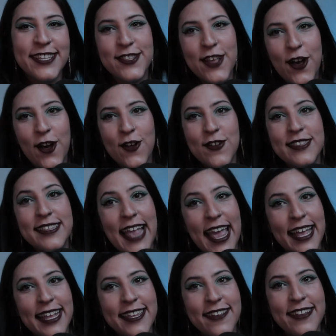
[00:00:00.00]
So
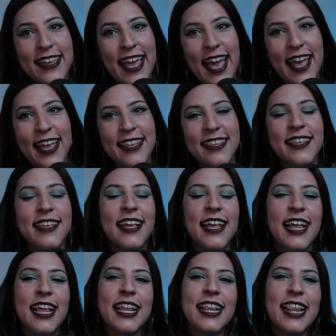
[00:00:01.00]
stay until the end,
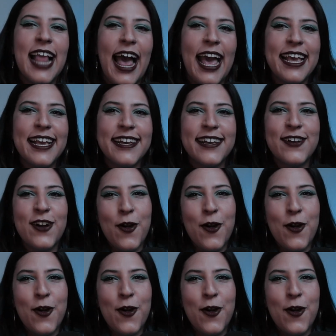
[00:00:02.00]
like,